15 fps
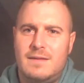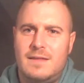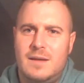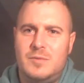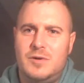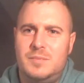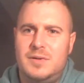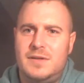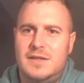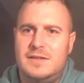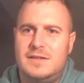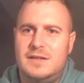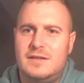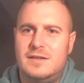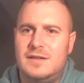hoping
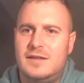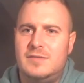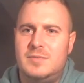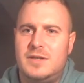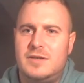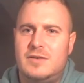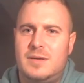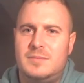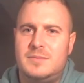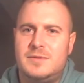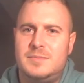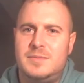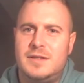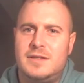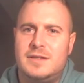this ain't going to give me
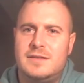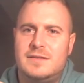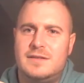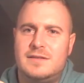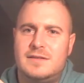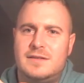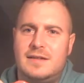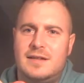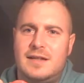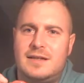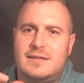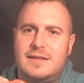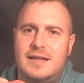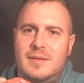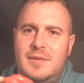cramps, because the
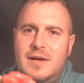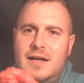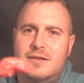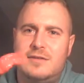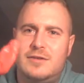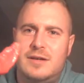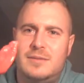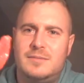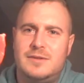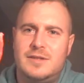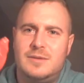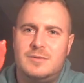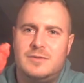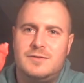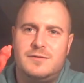last time I had cramps
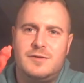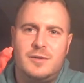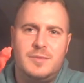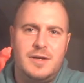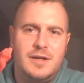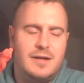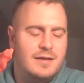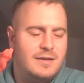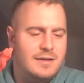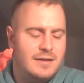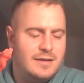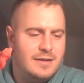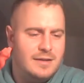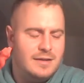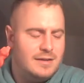it was from a,
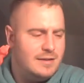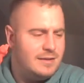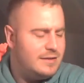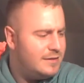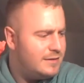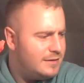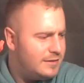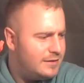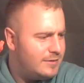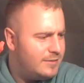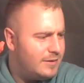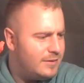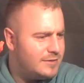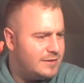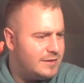
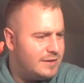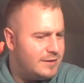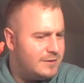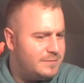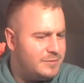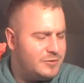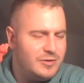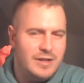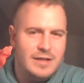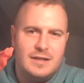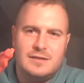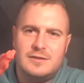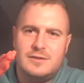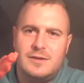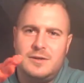what was it now,
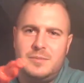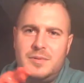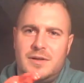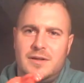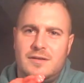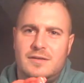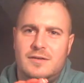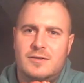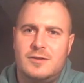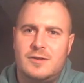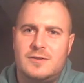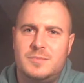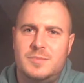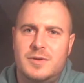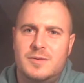Trinidad Scorpion
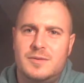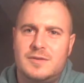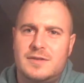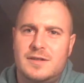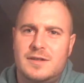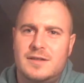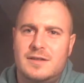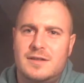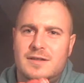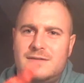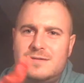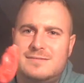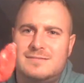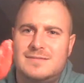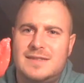cross Bhut, so,
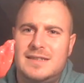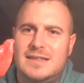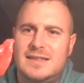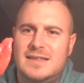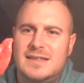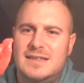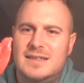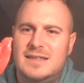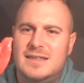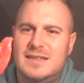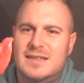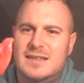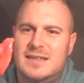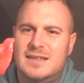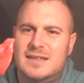
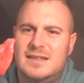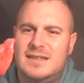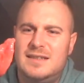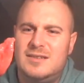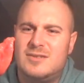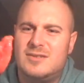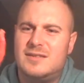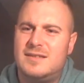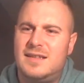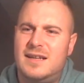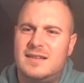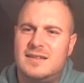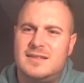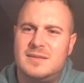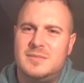and it looked
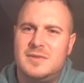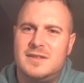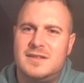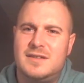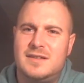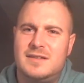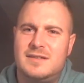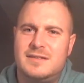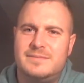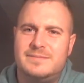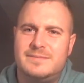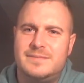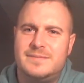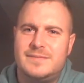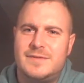slightly similar to this,
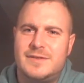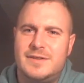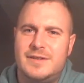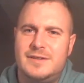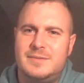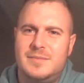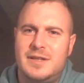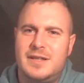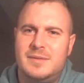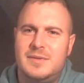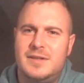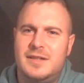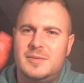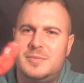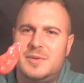so it's making
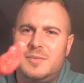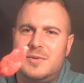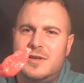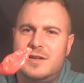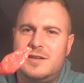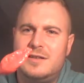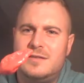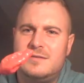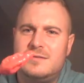me a little bit worried.